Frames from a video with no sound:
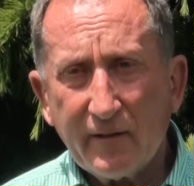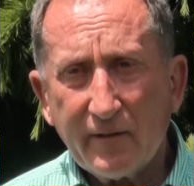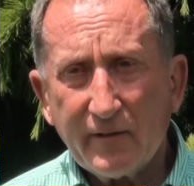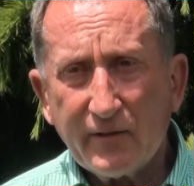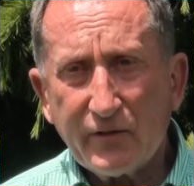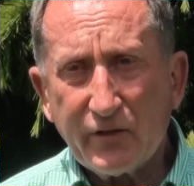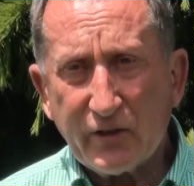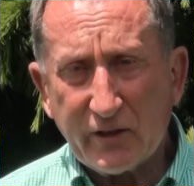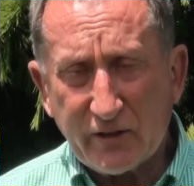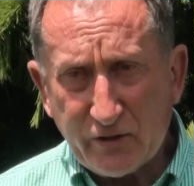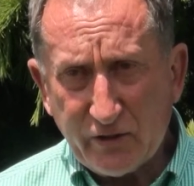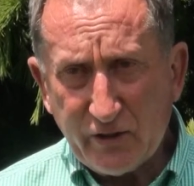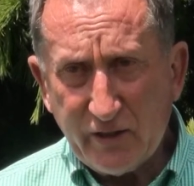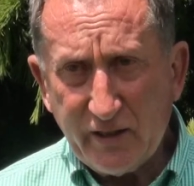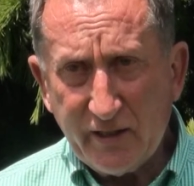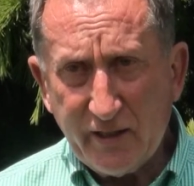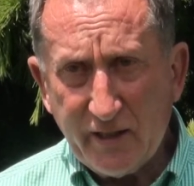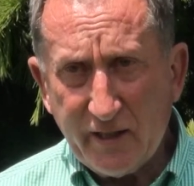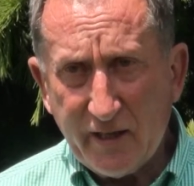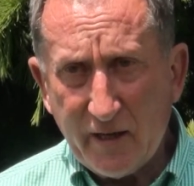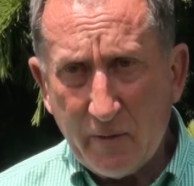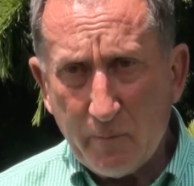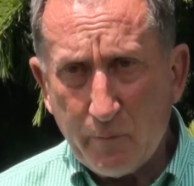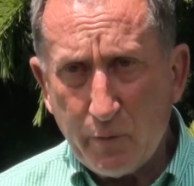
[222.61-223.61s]

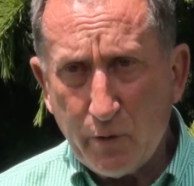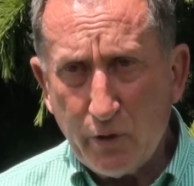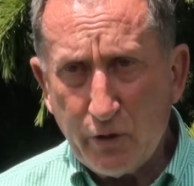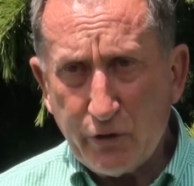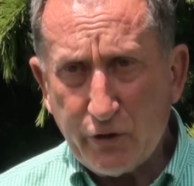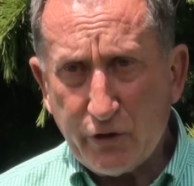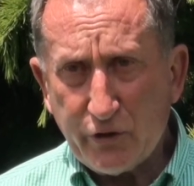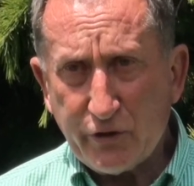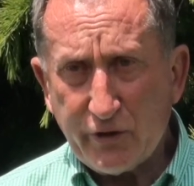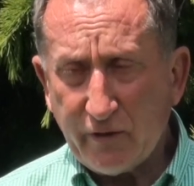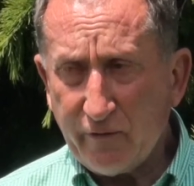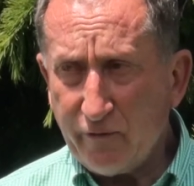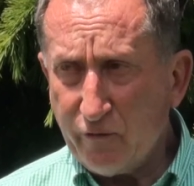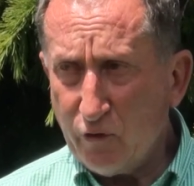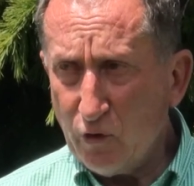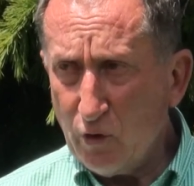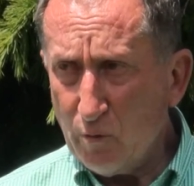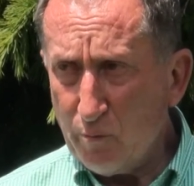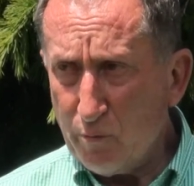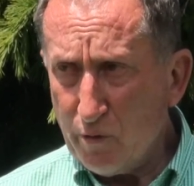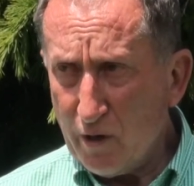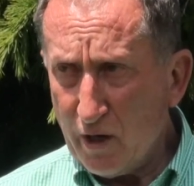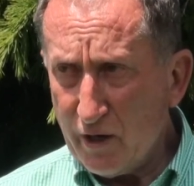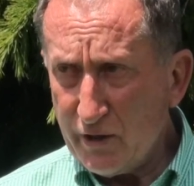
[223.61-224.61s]
succeeded in purchasing
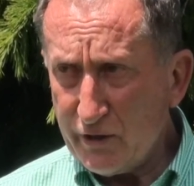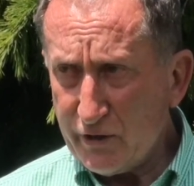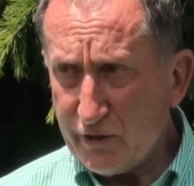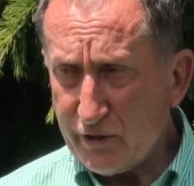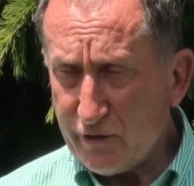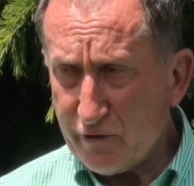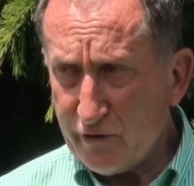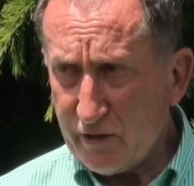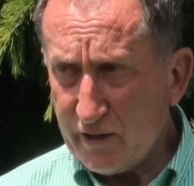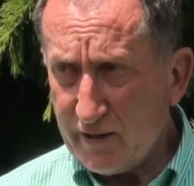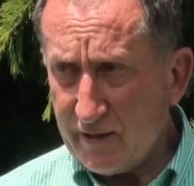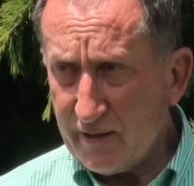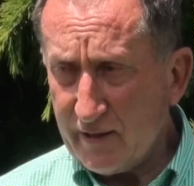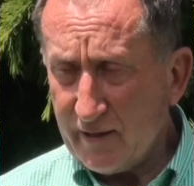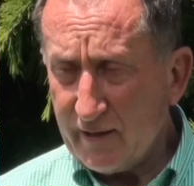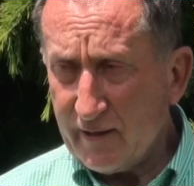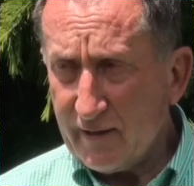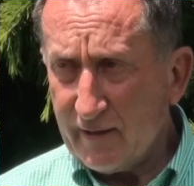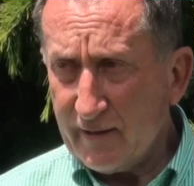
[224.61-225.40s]
4 Bryce Street.